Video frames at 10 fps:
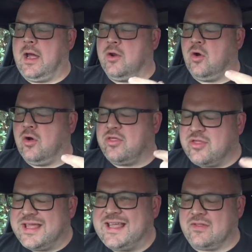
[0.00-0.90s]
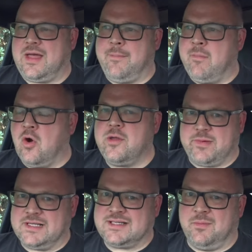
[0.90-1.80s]
I think that might
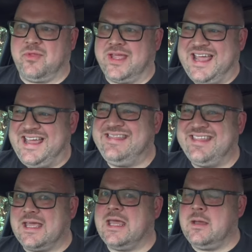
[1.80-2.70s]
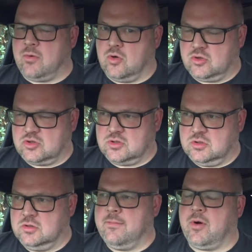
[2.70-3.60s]
be something in the gearbox,
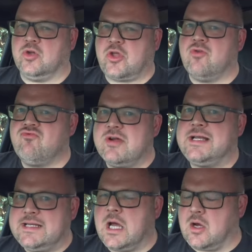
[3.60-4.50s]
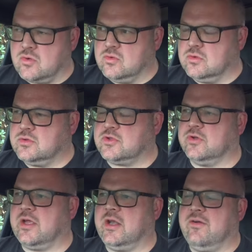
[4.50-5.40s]
but I don't really know. So I
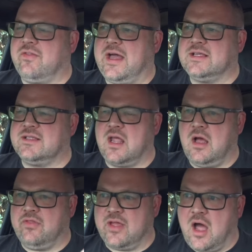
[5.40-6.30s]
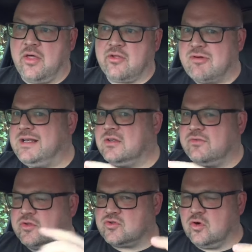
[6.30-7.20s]
don't know if that's the, the other end
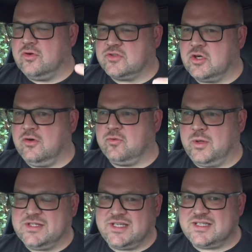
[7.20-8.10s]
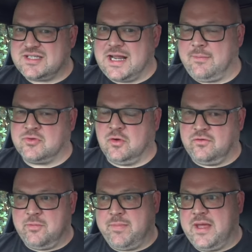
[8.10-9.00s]
of the drive shaft. Once it's snapped
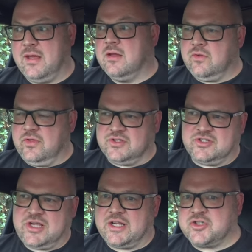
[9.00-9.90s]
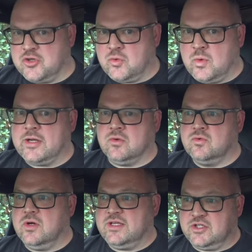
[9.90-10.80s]
off, the bit that's attached to the
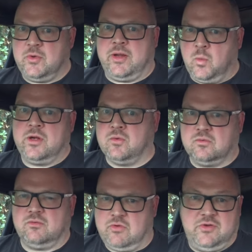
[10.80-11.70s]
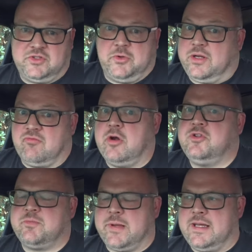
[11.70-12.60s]
wheel is doing wheel Who's doing
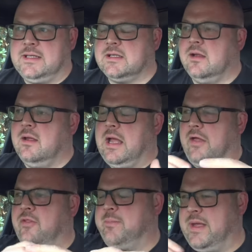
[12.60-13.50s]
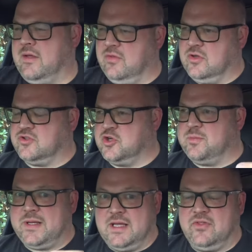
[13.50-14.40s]
road speed, and the bit that
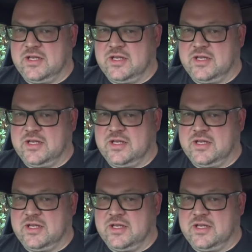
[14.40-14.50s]
should be in the